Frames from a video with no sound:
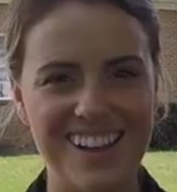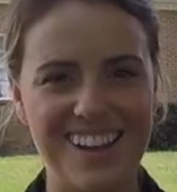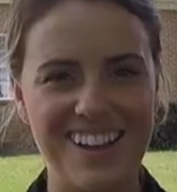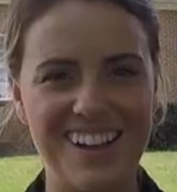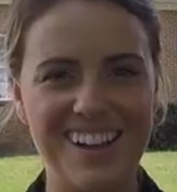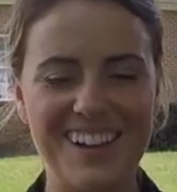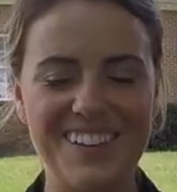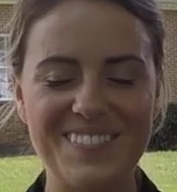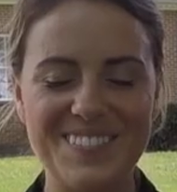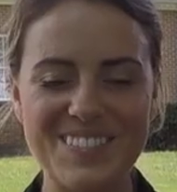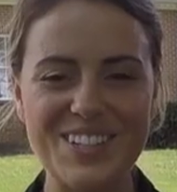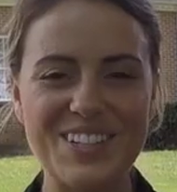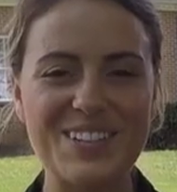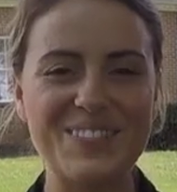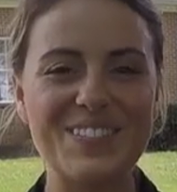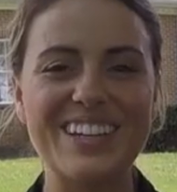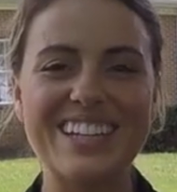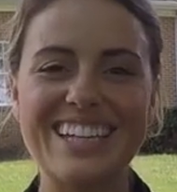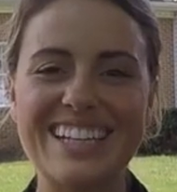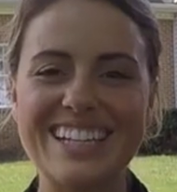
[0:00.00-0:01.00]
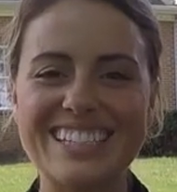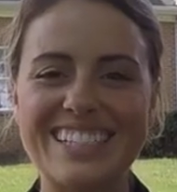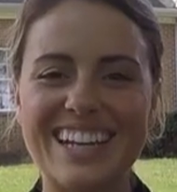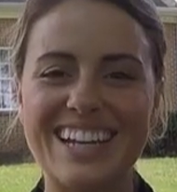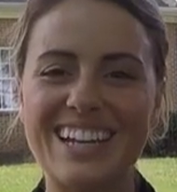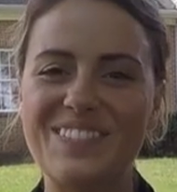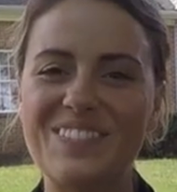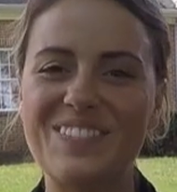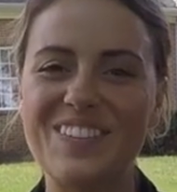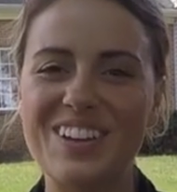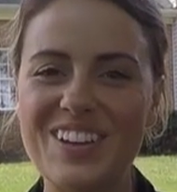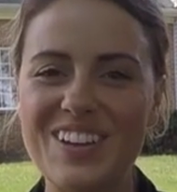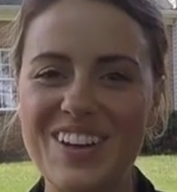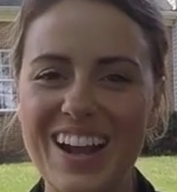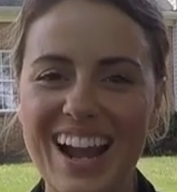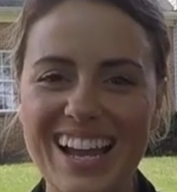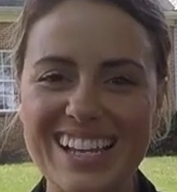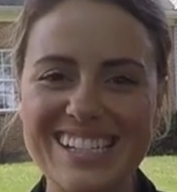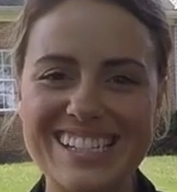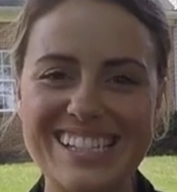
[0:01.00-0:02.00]
Um, so I'm really excited for you
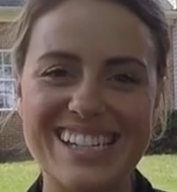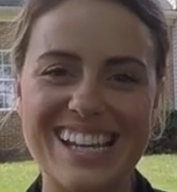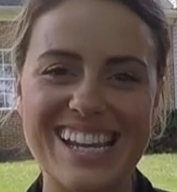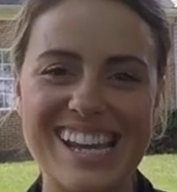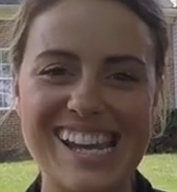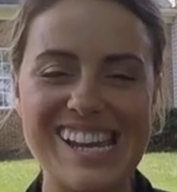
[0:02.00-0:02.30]
guys.